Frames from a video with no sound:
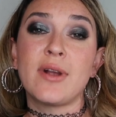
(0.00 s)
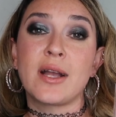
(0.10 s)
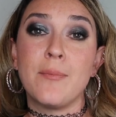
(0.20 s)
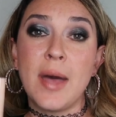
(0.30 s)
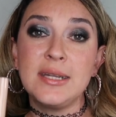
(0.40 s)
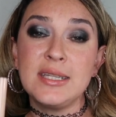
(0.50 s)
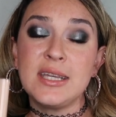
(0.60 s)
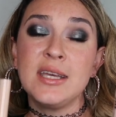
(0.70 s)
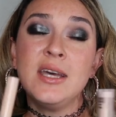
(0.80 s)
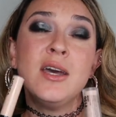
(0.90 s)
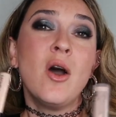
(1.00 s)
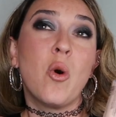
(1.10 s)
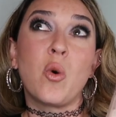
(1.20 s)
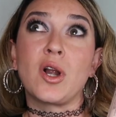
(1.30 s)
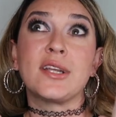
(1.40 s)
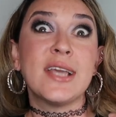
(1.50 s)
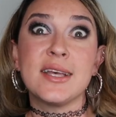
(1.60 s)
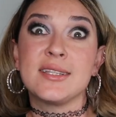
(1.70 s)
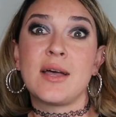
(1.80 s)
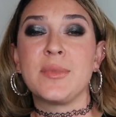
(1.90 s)
recommend it or
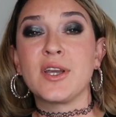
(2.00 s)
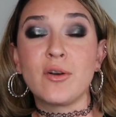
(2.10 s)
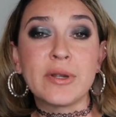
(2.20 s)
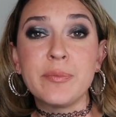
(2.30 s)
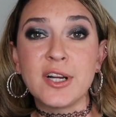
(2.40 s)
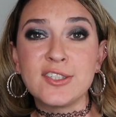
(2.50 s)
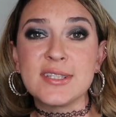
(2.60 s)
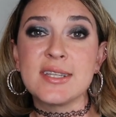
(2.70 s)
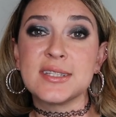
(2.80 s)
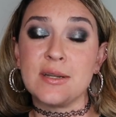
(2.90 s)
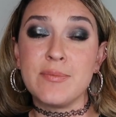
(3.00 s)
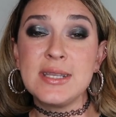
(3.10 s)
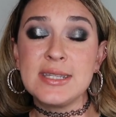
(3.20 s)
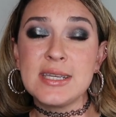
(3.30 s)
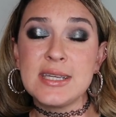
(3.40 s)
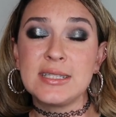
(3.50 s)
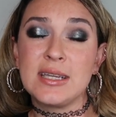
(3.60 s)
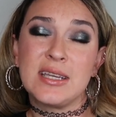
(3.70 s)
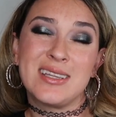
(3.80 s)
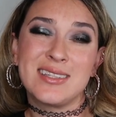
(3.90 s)
yes, I'm gonna go repurchase this and miss it
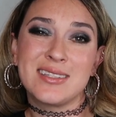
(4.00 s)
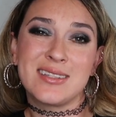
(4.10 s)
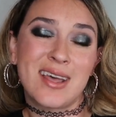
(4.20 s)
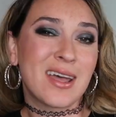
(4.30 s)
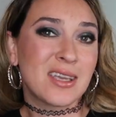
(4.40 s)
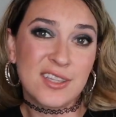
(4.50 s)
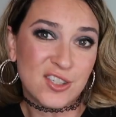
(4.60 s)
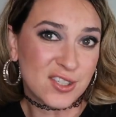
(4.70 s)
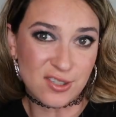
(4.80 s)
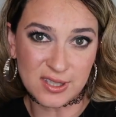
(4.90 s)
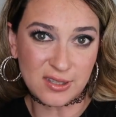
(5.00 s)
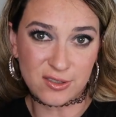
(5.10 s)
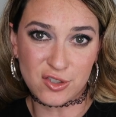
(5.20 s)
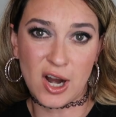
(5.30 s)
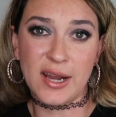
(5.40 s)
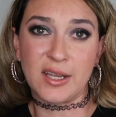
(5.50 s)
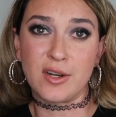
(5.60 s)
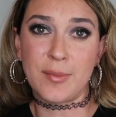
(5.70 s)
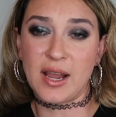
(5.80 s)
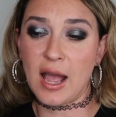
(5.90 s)
is that uh, it just looked a little drying
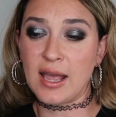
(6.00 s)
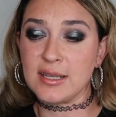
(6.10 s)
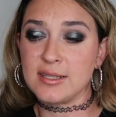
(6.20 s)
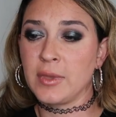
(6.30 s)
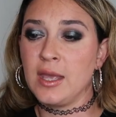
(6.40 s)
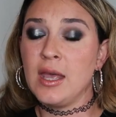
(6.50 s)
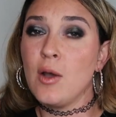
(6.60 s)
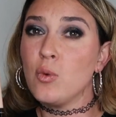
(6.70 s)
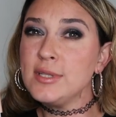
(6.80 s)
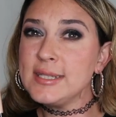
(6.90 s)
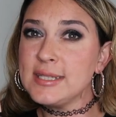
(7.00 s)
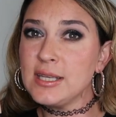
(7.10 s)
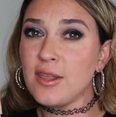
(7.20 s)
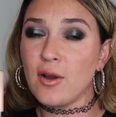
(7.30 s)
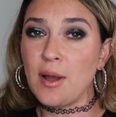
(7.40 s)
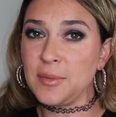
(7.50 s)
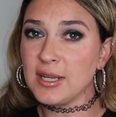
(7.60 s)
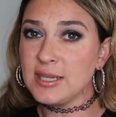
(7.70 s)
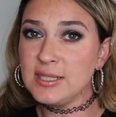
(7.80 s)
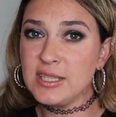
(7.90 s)
under my eyes. We'll see though. I'm gonna
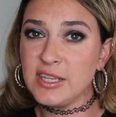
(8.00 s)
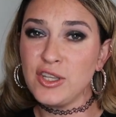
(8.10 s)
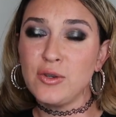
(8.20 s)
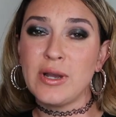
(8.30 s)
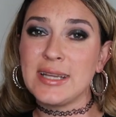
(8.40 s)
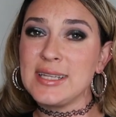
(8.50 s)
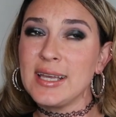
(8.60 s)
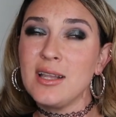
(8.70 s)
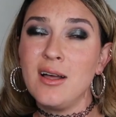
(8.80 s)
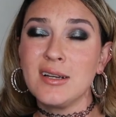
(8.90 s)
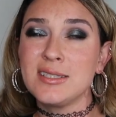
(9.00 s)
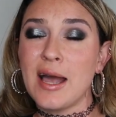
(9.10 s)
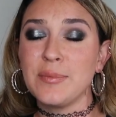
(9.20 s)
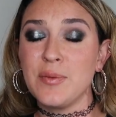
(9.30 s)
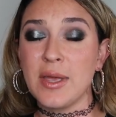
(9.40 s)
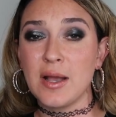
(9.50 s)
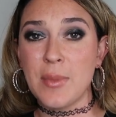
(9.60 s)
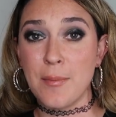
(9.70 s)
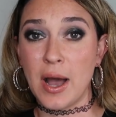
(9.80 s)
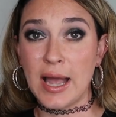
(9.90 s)
continue. I take a long time to make up
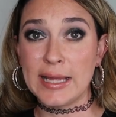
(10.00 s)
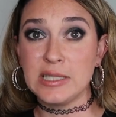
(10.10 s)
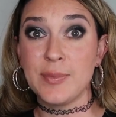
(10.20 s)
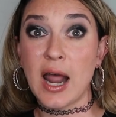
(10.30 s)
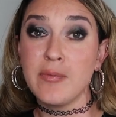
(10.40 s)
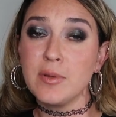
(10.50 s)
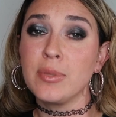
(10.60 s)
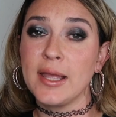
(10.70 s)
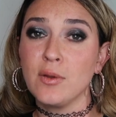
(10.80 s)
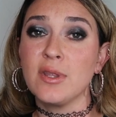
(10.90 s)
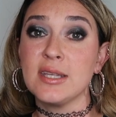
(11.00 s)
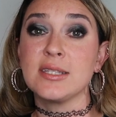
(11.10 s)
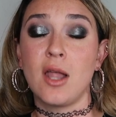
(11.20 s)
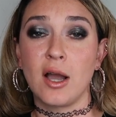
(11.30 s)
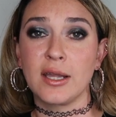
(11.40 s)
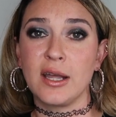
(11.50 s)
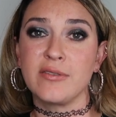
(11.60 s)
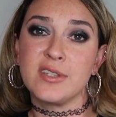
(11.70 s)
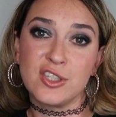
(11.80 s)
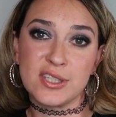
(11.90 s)
my mind, but I've been playing with these long enough
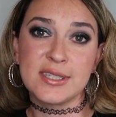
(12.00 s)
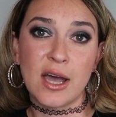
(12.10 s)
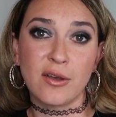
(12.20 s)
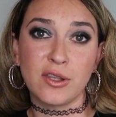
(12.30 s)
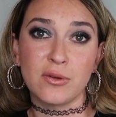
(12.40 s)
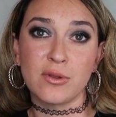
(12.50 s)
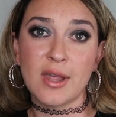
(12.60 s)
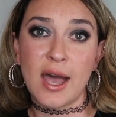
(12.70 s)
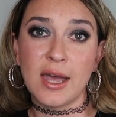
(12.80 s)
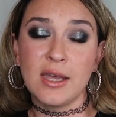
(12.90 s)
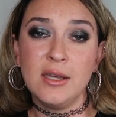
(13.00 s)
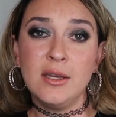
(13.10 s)
to just tell you that